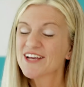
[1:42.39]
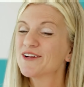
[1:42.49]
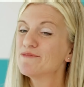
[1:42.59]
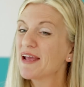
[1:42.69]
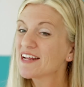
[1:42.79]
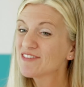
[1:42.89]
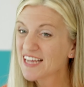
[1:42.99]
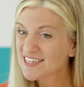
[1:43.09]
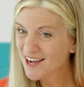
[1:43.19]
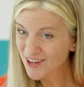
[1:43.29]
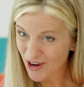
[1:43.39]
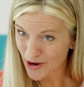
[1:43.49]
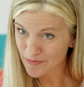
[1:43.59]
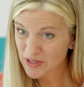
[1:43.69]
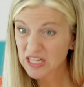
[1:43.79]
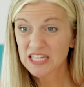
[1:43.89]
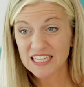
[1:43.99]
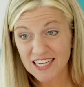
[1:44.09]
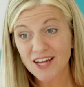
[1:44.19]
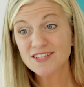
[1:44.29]
Go to madeeveryday.com,
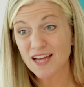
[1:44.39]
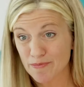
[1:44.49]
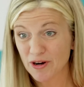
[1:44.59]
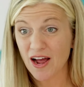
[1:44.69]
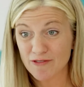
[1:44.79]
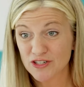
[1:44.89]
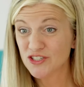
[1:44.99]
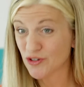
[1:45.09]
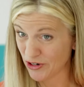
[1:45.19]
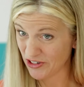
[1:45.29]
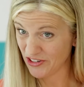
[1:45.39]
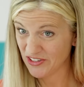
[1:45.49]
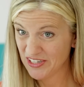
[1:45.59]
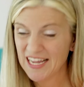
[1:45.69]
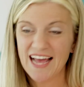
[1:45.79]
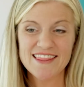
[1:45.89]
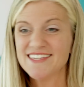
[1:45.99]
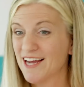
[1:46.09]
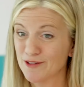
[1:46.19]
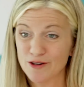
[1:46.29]
click on diaper cover tutorial, and
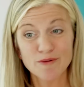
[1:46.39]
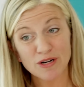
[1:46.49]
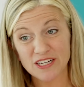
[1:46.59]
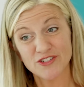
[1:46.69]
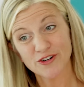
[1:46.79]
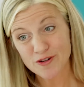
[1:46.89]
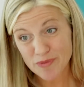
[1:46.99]
then download and print it to your